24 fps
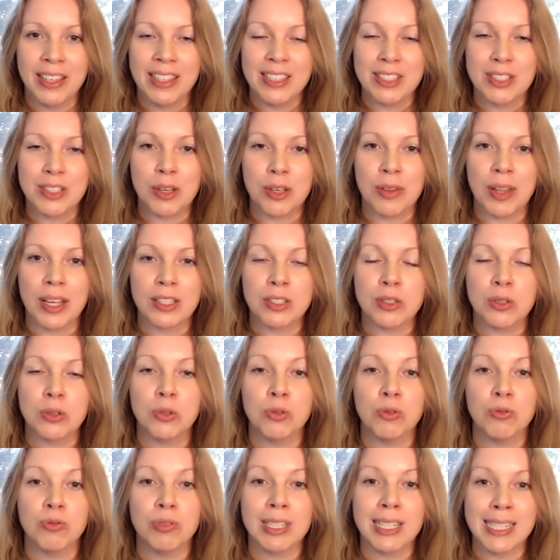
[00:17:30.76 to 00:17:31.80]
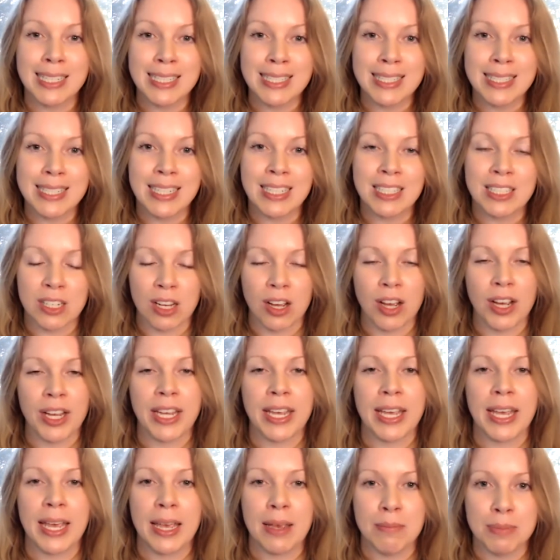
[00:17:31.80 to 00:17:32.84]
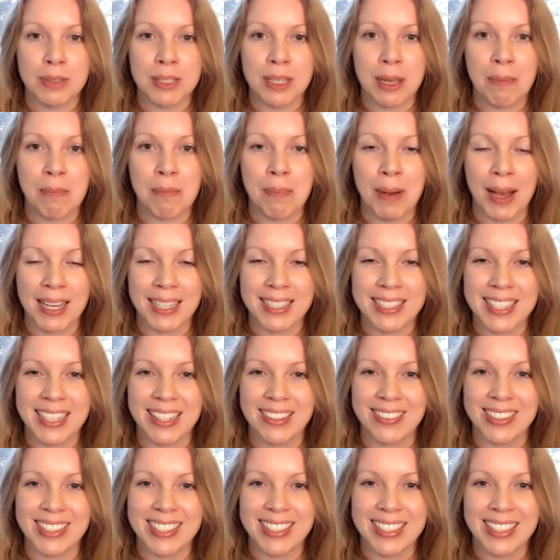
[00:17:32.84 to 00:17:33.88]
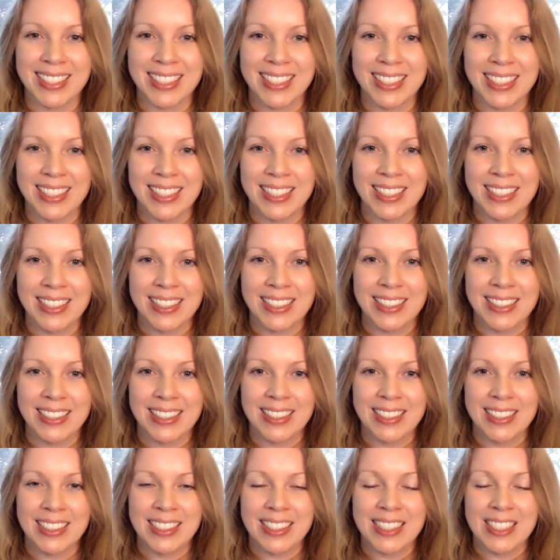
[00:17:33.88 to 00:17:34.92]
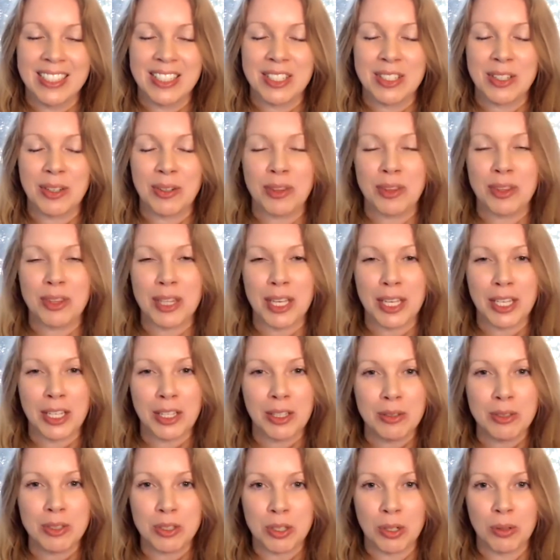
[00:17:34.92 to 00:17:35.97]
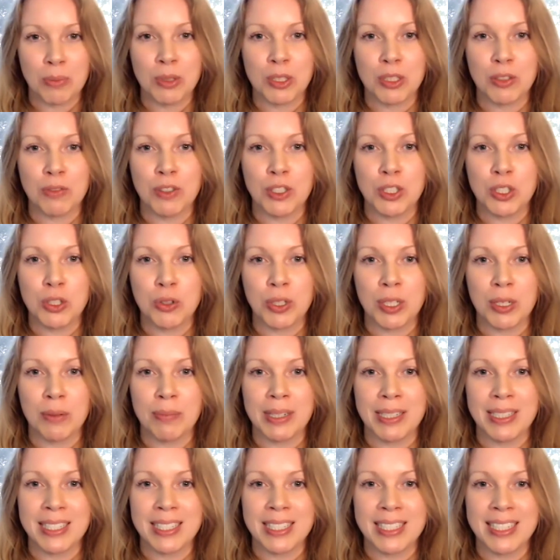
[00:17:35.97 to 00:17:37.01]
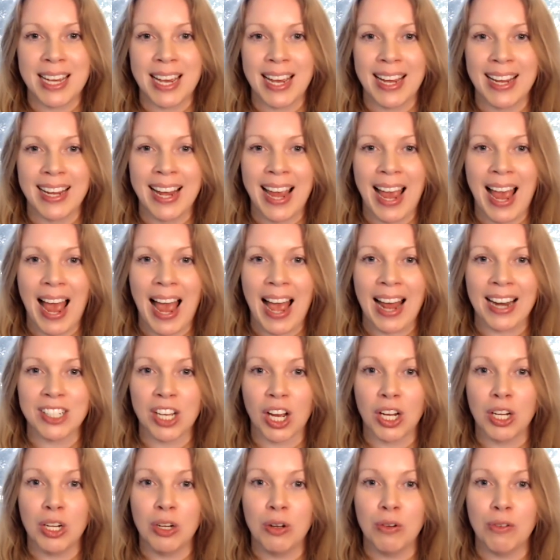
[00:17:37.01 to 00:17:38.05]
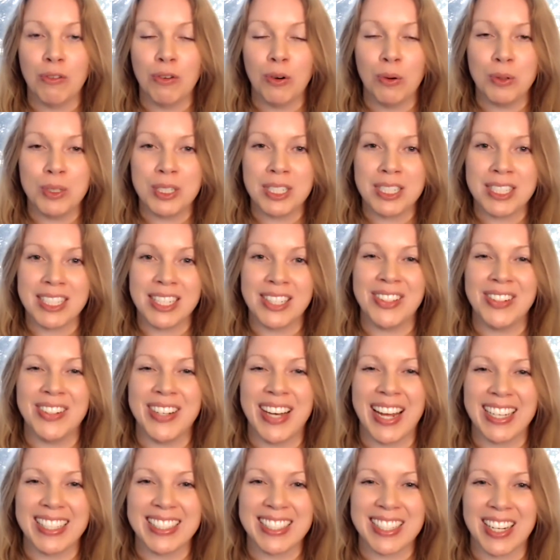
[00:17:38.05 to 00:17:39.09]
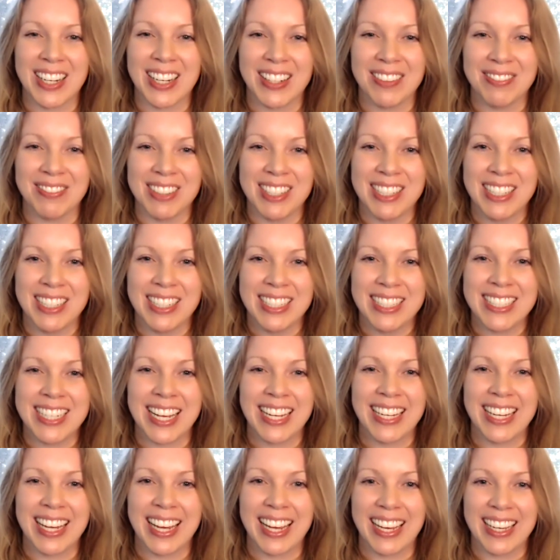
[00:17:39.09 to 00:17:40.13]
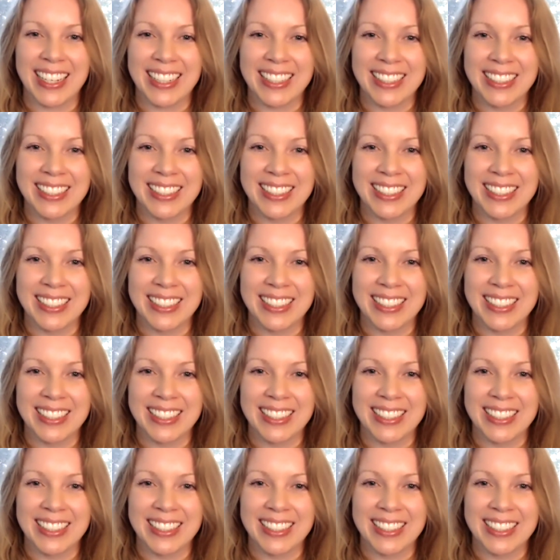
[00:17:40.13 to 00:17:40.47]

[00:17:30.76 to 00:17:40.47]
So that's called Releasing Tight Hips and Back Series. So thank you so much for joining me today, and I look forward to seeing you next time. Take care.